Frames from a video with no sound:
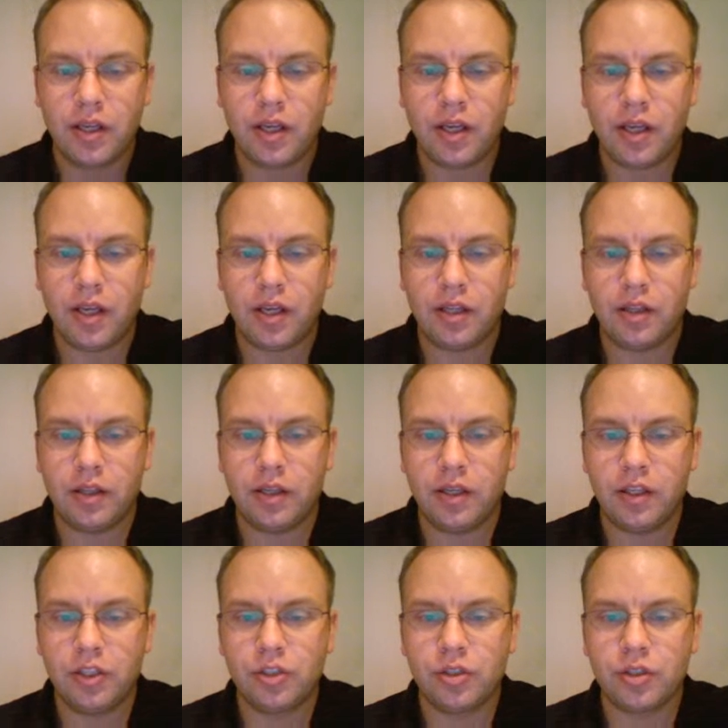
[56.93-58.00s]
and the
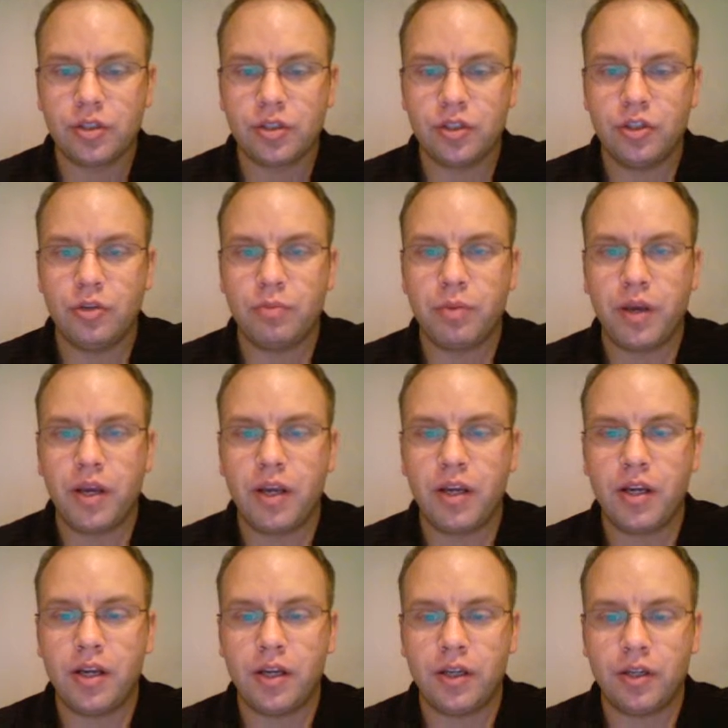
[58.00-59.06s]
interest that you
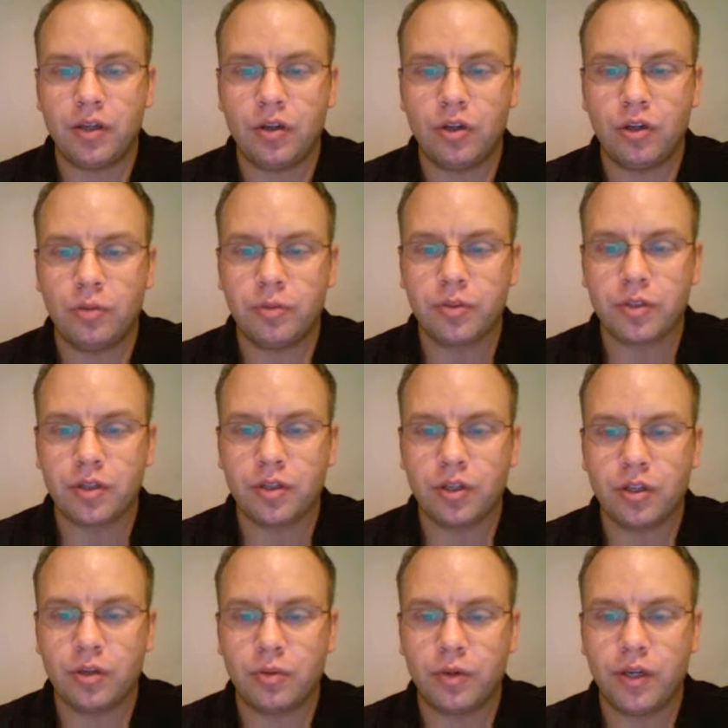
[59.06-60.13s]
paid on your home is going to
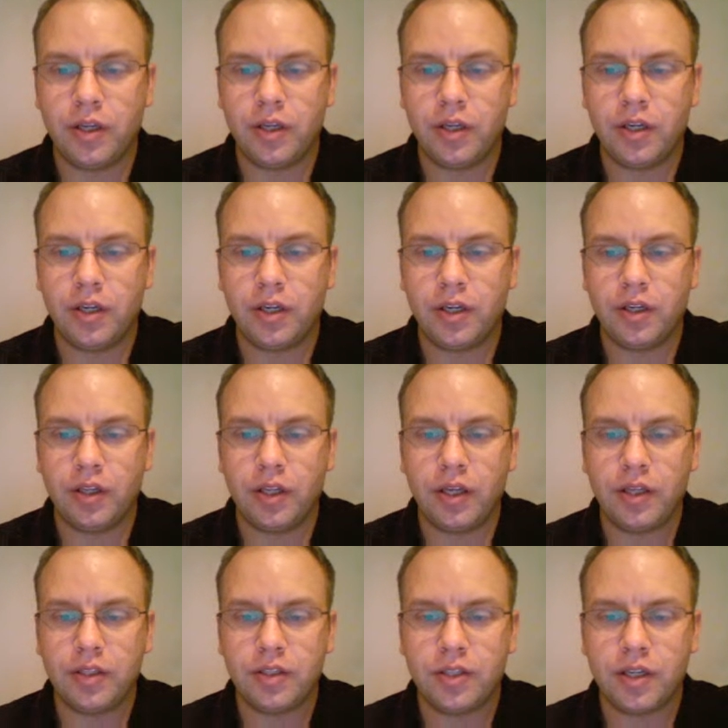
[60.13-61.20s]
go right here on
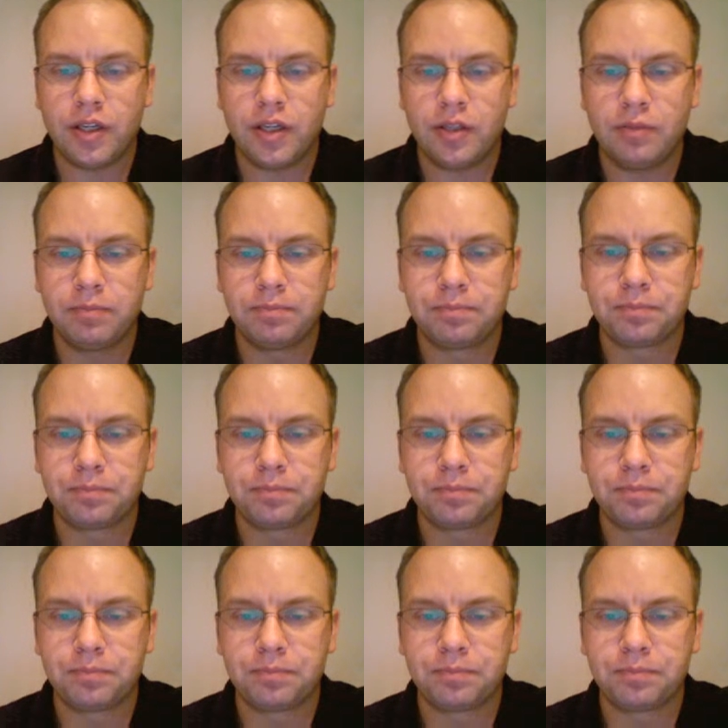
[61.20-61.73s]
line 10.